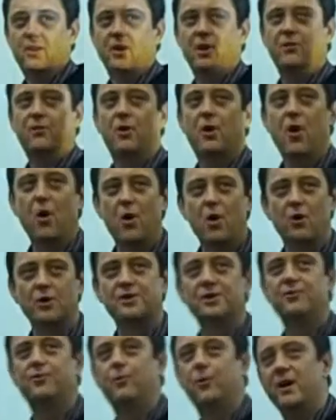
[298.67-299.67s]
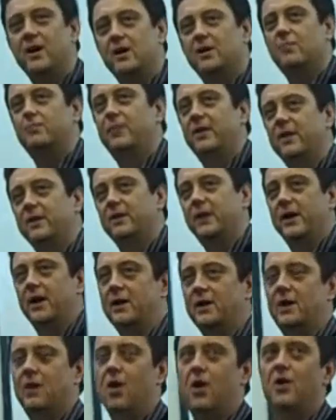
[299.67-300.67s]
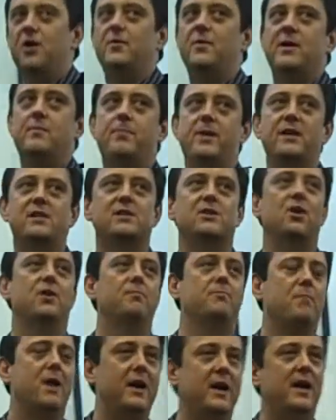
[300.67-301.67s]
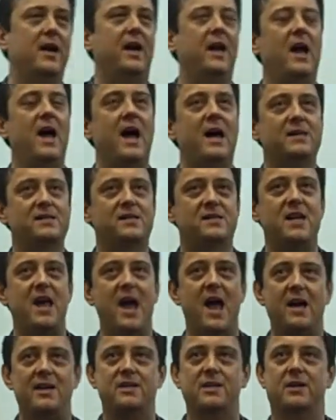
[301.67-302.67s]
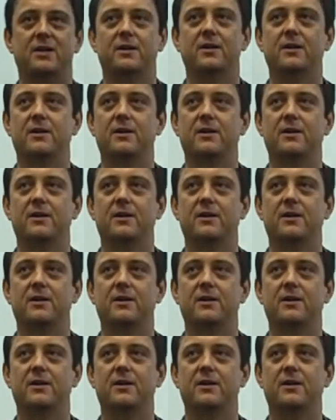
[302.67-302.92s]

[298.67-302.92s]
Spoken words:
that, of course, if we're building an economy based on money as debt,